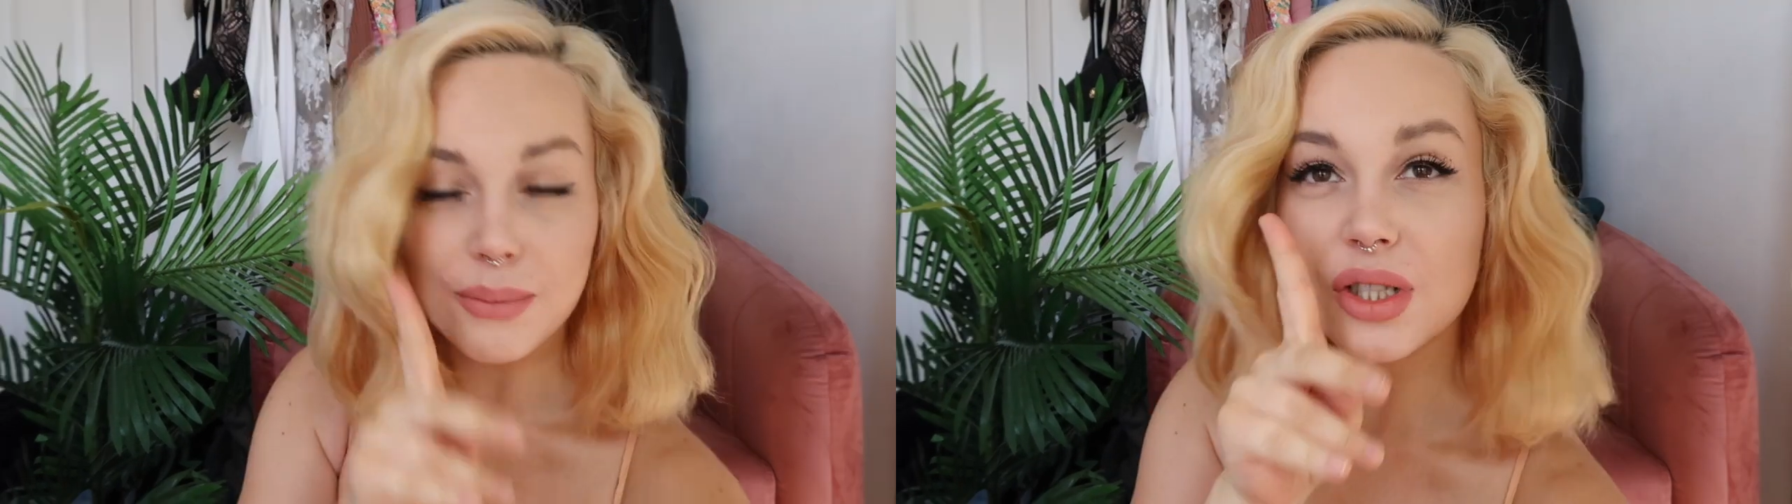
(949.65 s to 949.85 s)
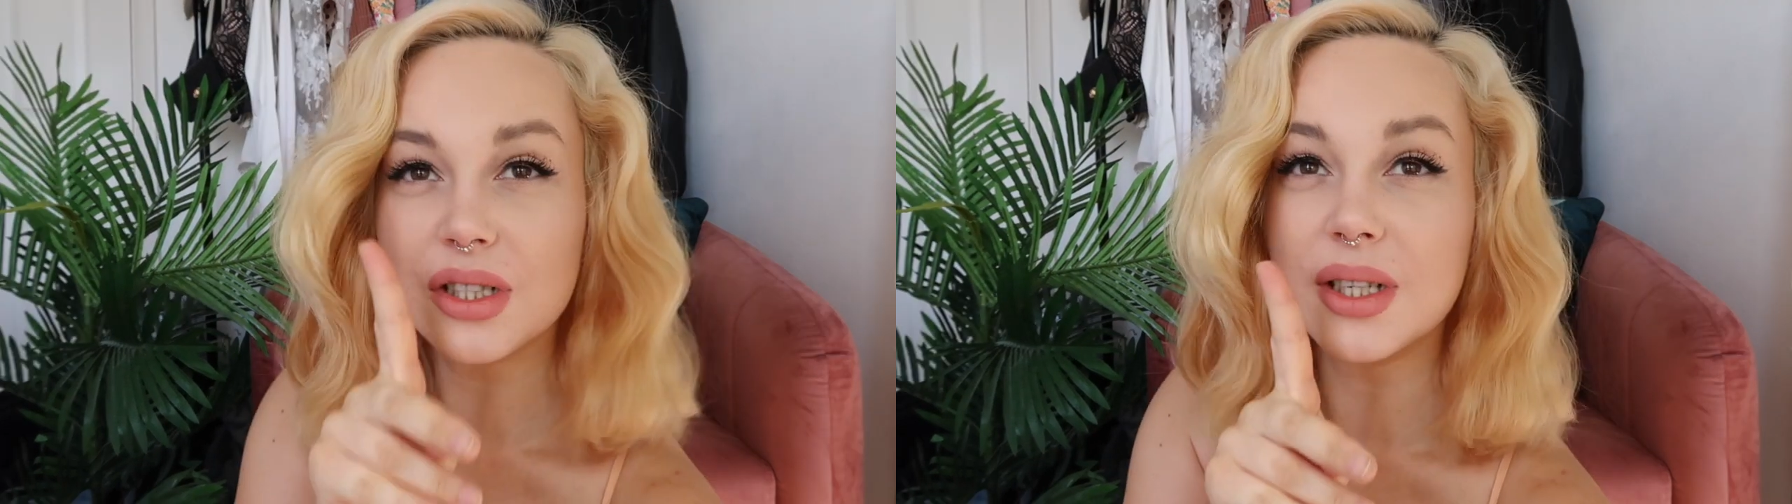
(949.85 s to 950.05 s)

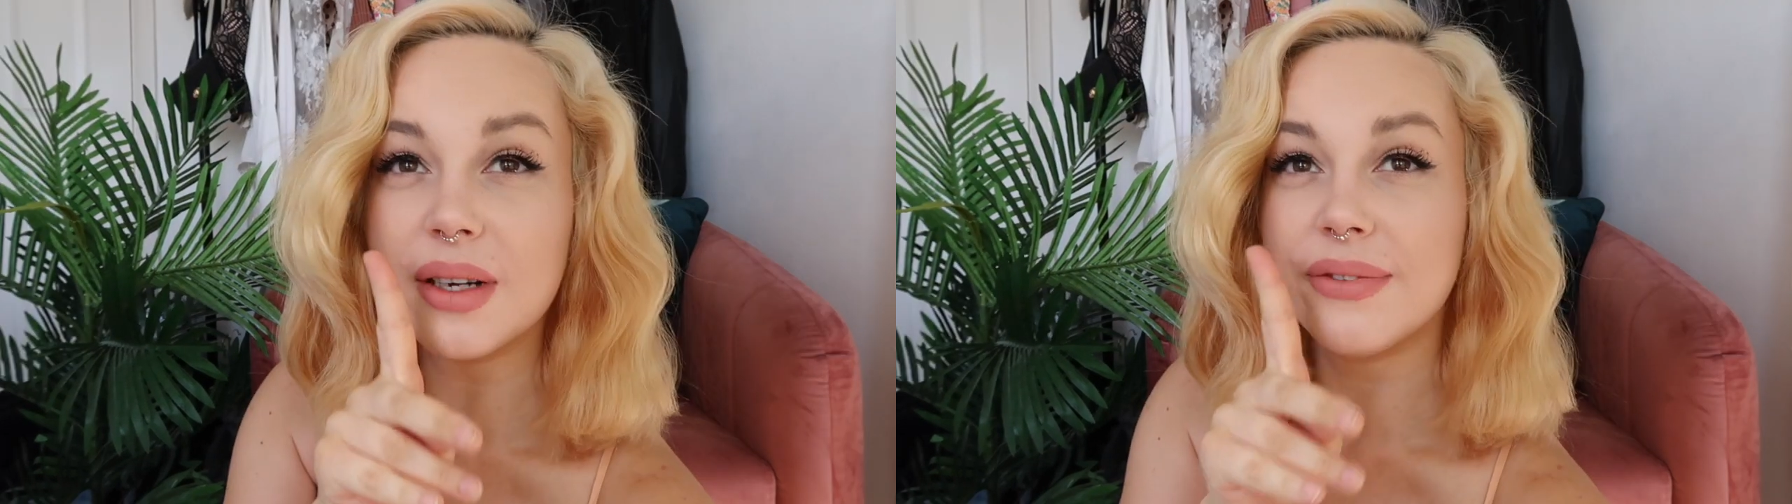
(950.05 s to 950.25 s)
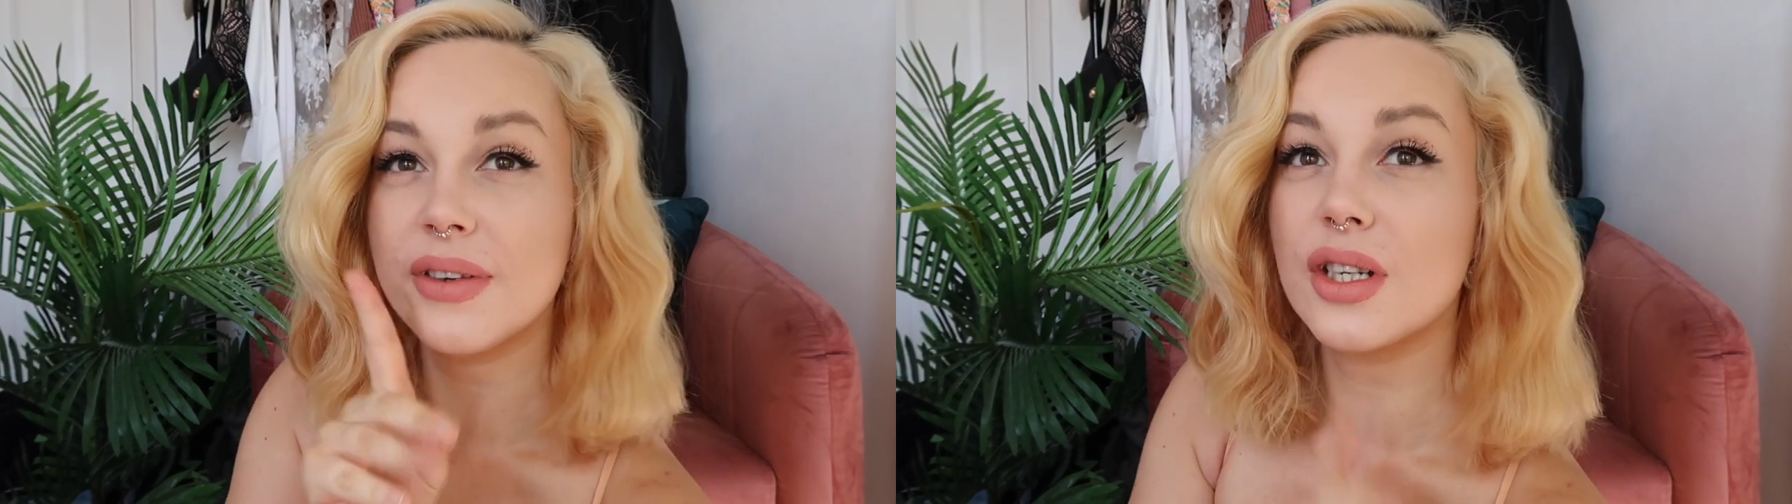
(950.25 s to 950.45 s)
I'm just
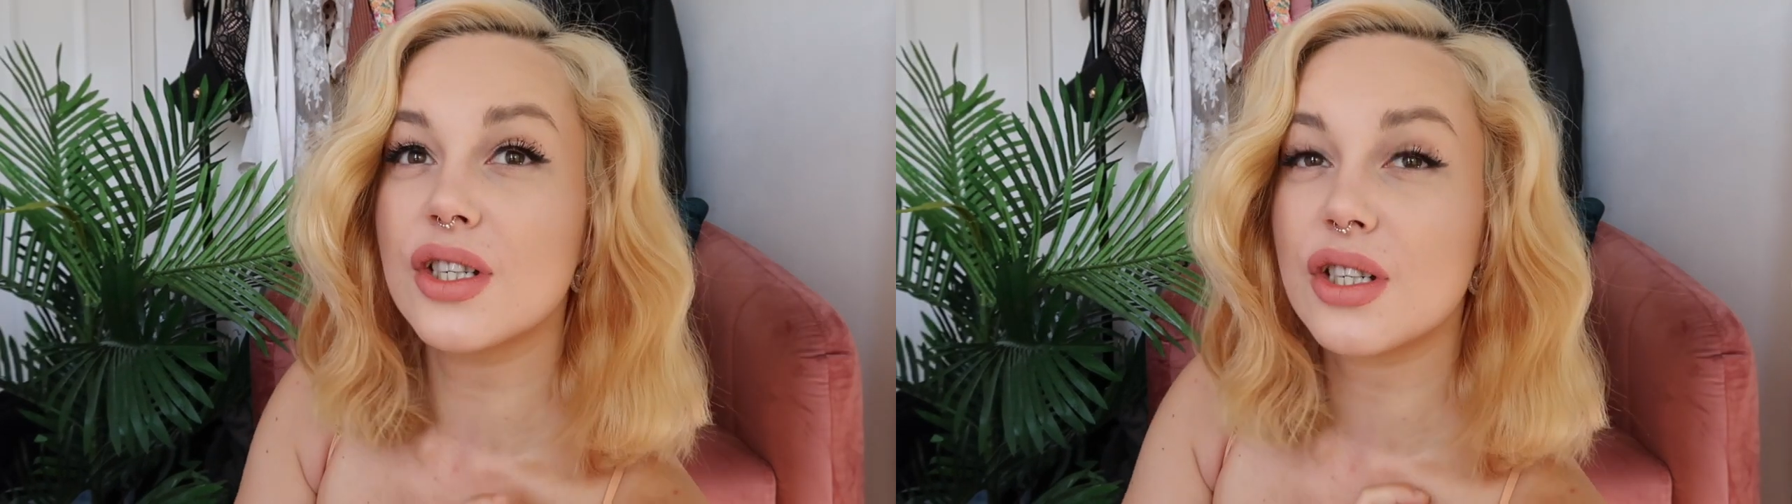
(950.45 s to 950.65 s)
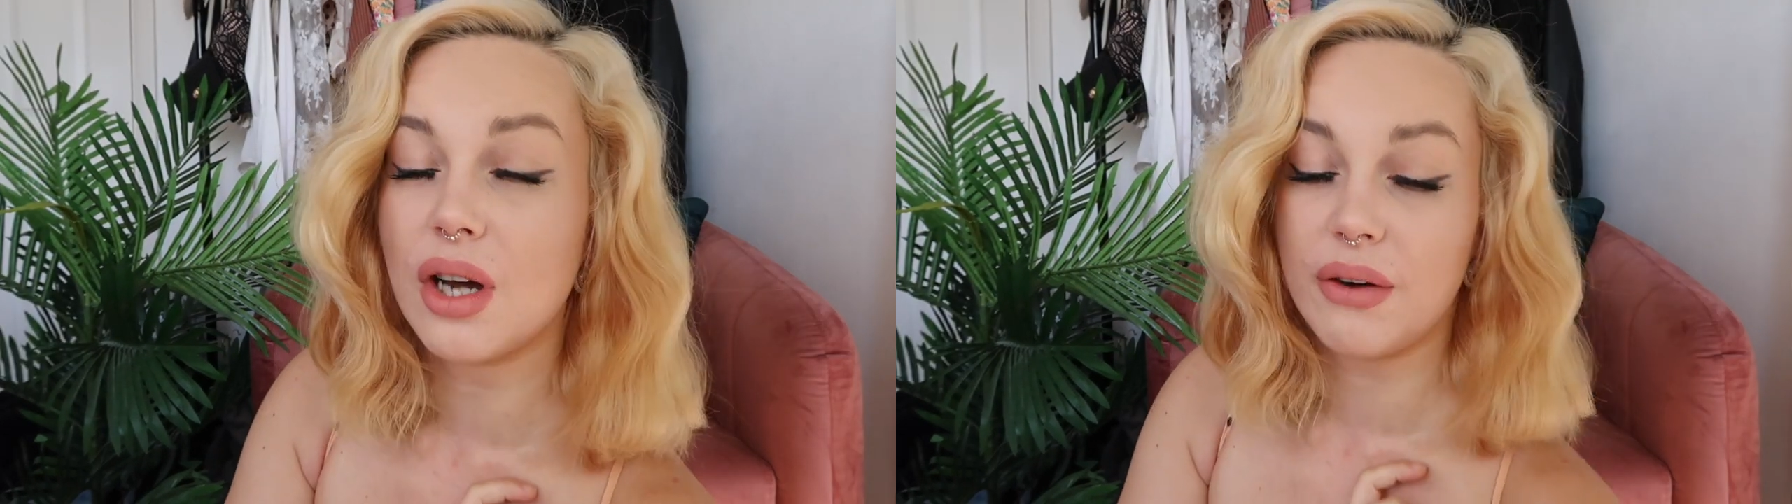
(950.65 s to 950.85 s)
gonna
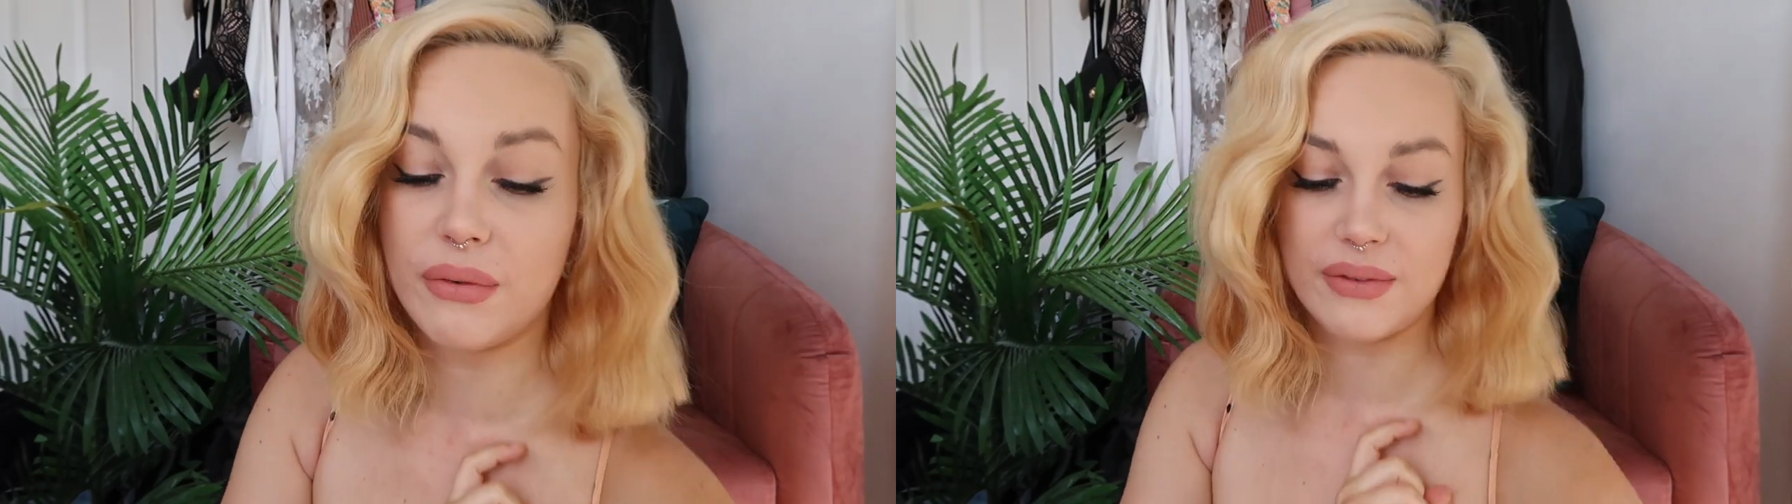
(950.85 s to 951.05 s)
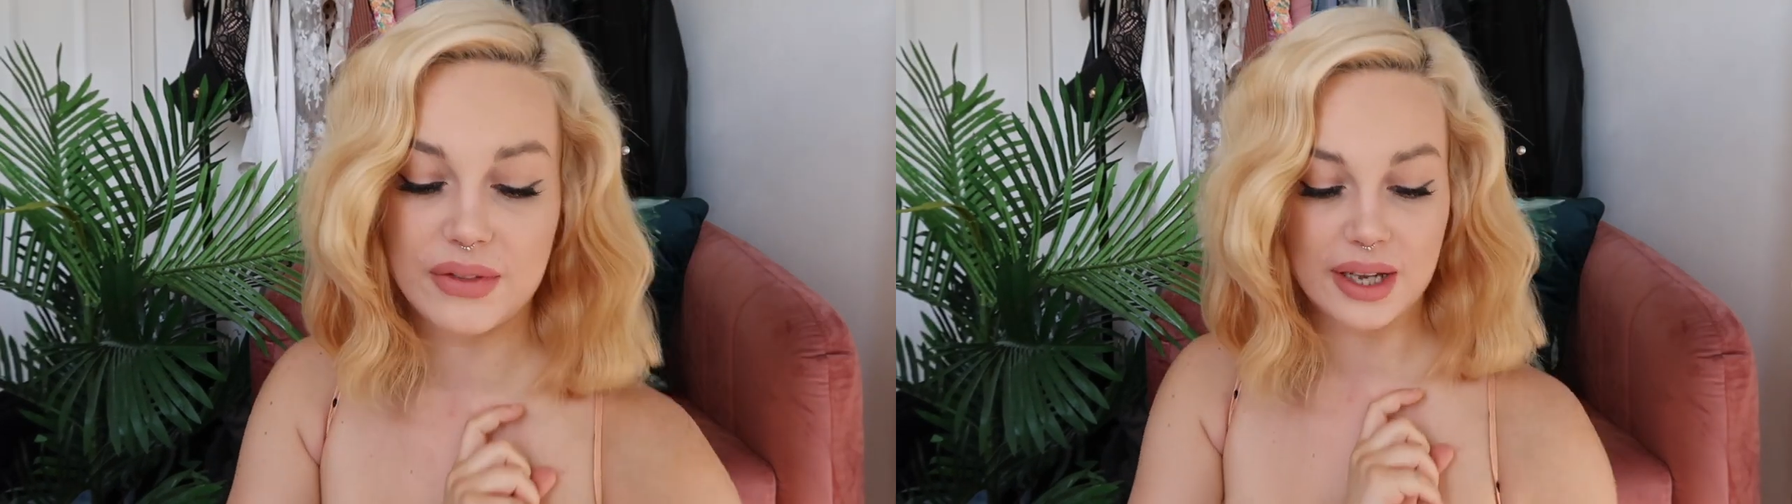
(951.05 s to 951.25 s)
finish it
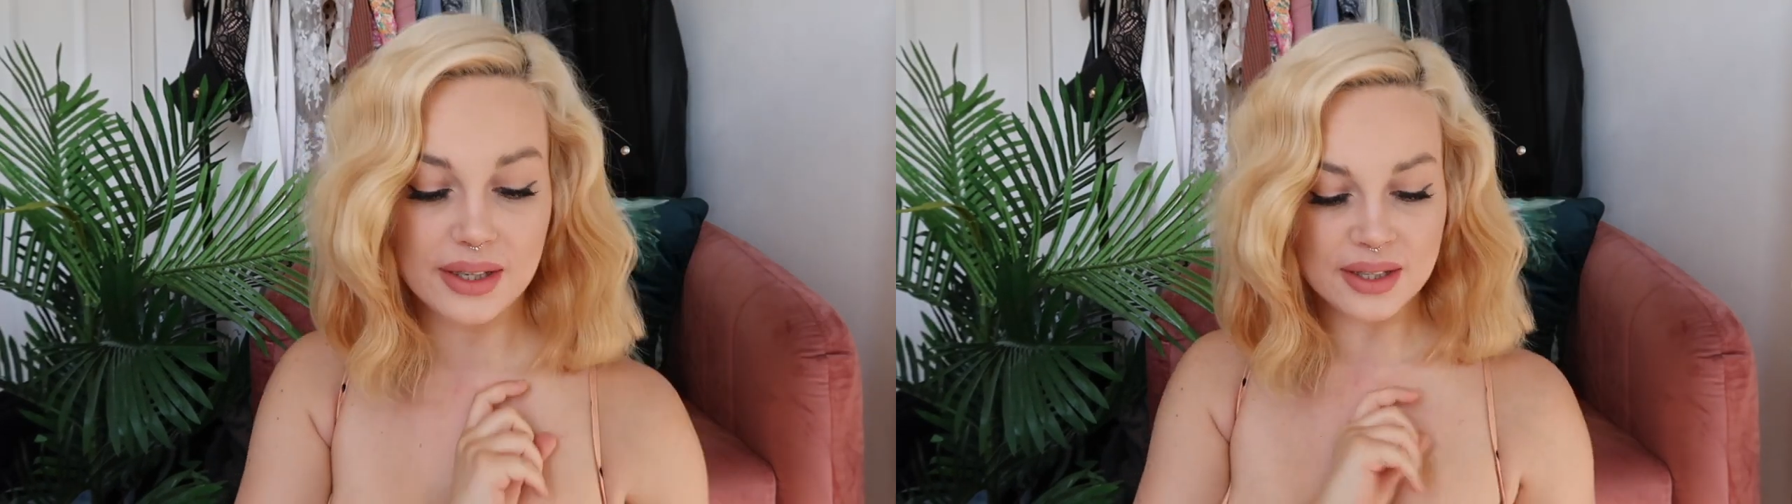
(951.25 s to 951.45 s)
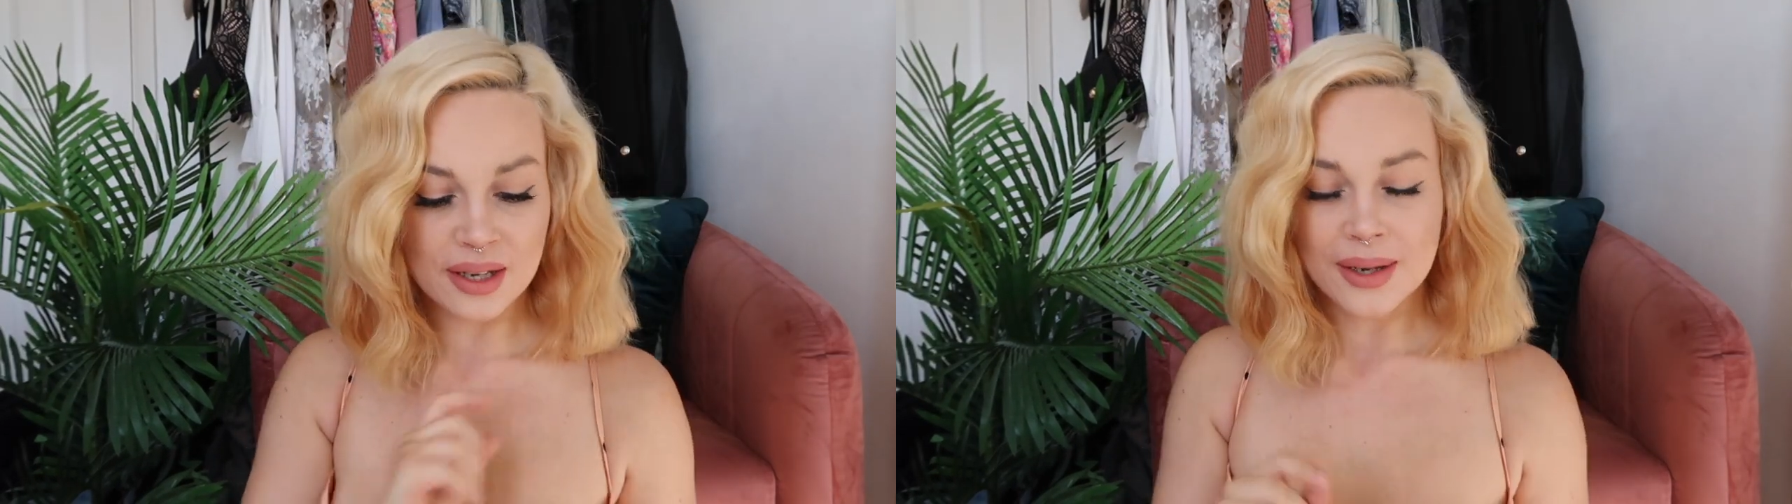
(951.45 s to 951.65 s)
off with
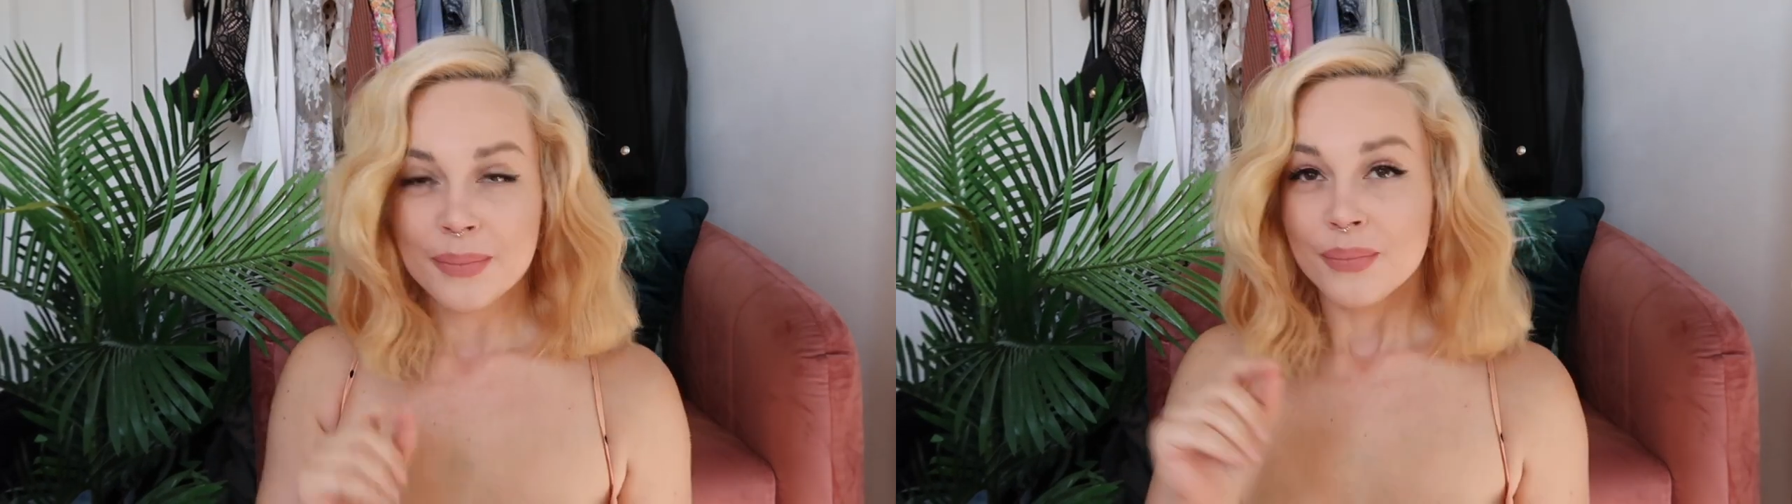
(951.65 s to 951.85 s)
this.